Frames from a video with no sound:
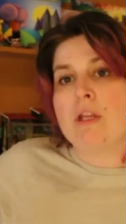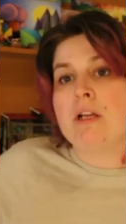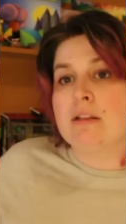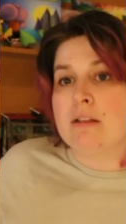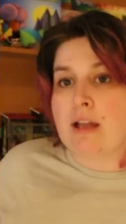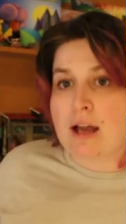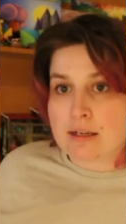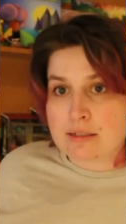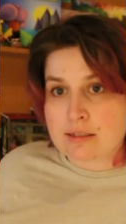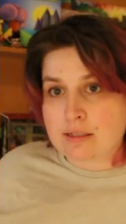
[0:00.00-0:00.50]

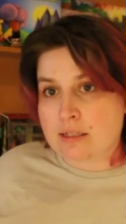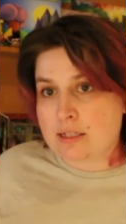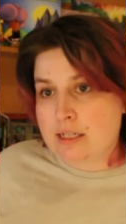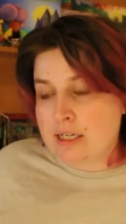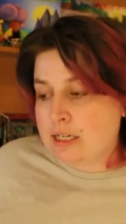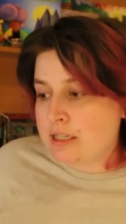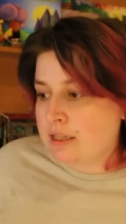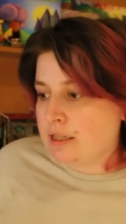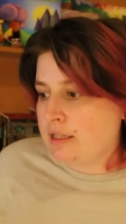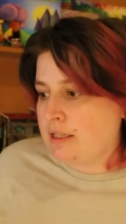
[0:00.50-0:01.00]
Lastly,
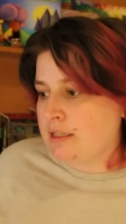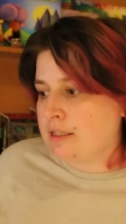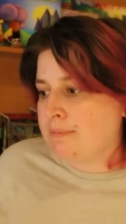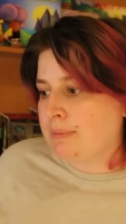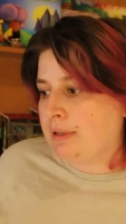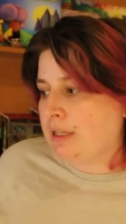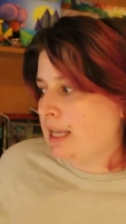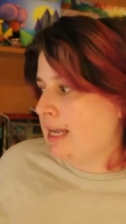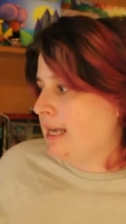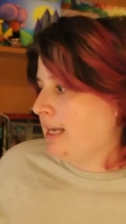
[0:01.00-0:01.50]
in this
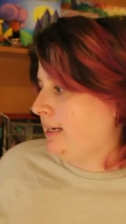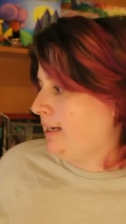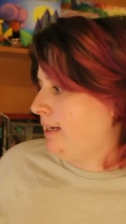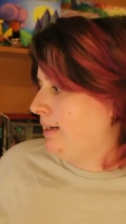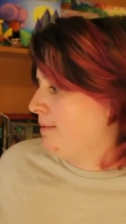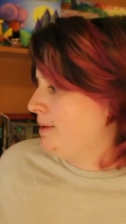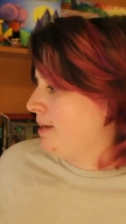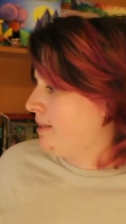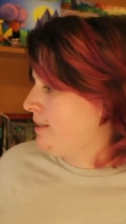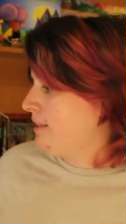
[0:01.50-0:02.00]

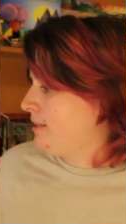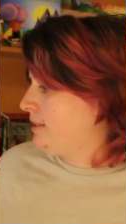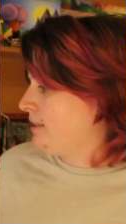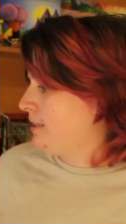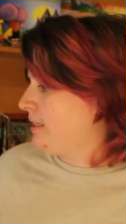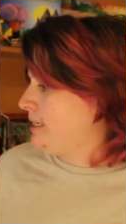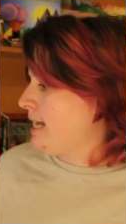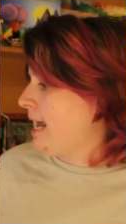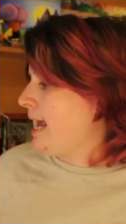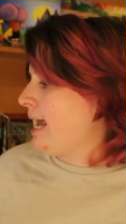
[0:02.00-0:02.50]
planning
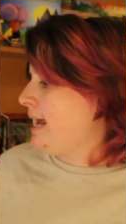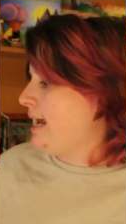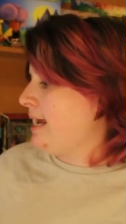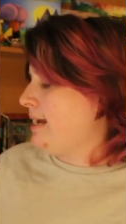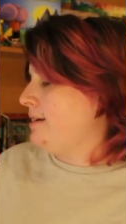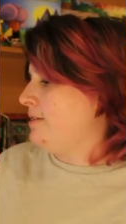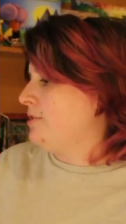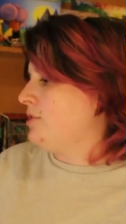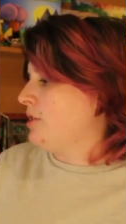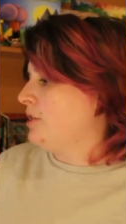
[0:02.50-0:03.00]

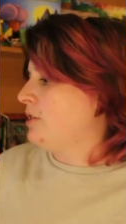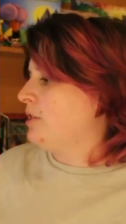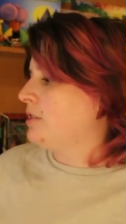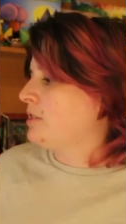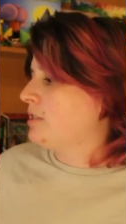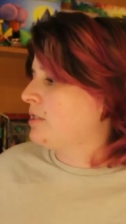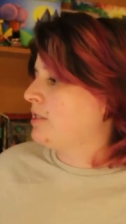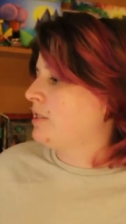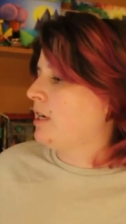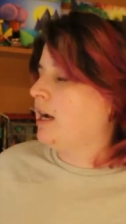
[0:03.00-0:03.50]
stage, in
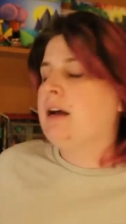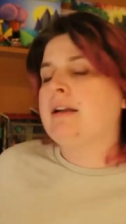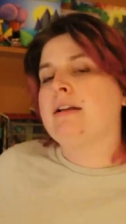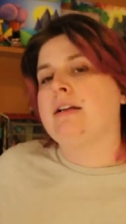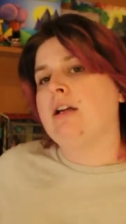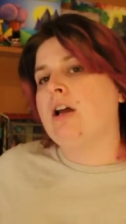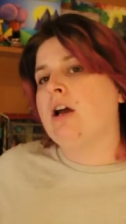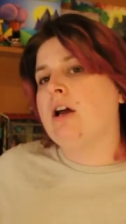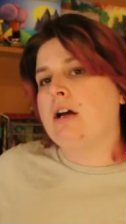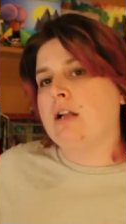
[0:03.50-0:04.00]
this
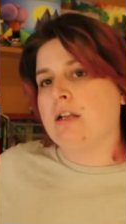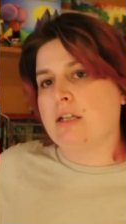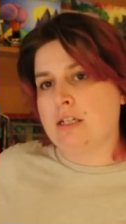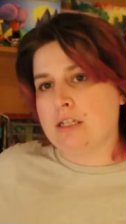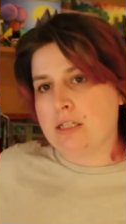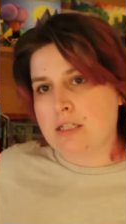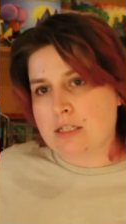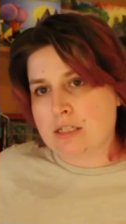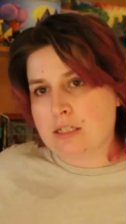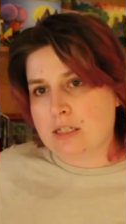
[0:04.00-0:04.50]
starting early
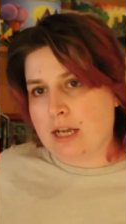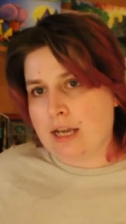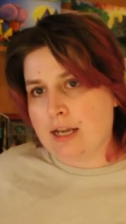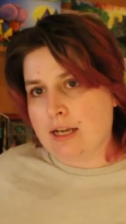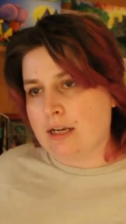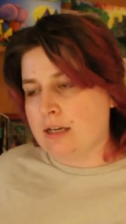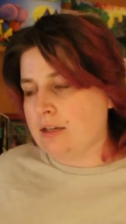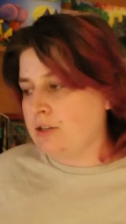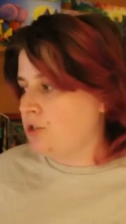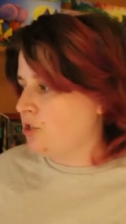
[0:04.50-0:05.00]

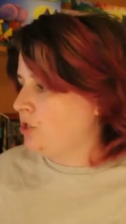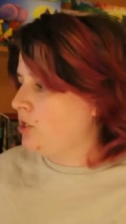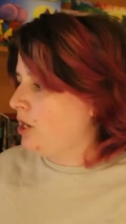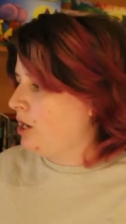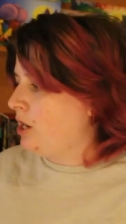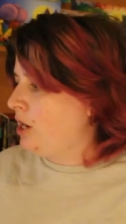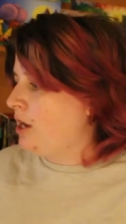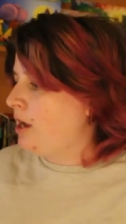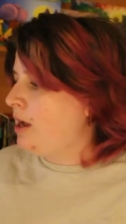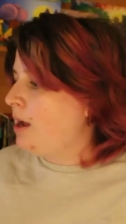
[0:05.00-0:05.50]
stage,
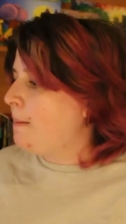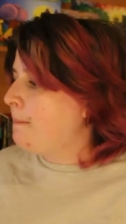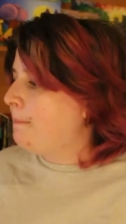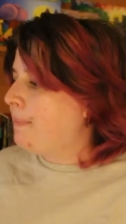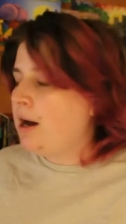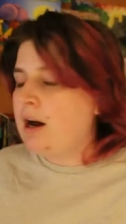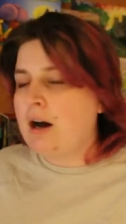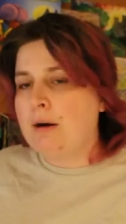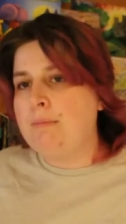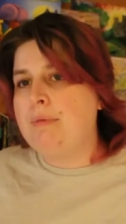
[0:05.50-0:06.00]

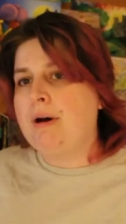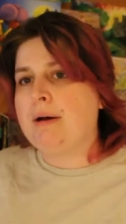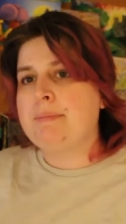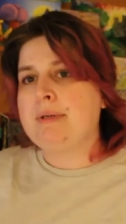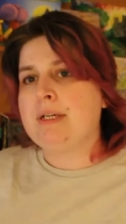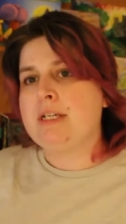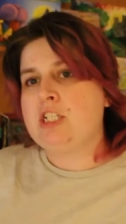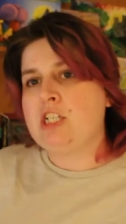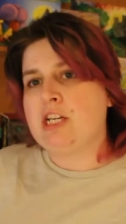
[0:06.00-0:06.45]
pump up your